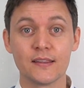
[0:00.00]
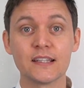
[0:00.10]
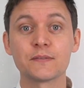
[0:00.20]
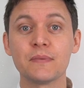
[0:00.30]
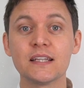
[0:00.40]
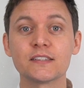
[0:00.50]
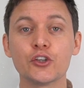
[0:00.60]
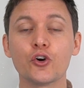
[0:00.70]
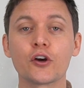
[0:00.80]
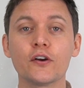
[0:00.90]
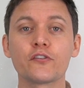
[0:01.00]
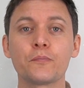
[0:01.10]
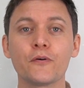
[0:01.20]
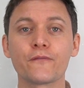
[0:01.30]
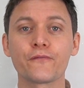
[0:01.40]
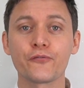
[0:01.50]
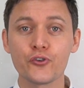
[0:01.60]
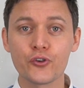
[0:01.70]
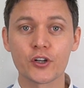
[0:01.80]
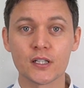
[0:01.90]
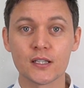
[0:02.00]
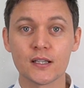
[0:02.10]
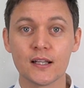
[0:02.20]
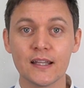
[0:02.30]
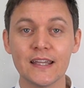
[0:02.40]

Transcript: This means that you're going to put frugal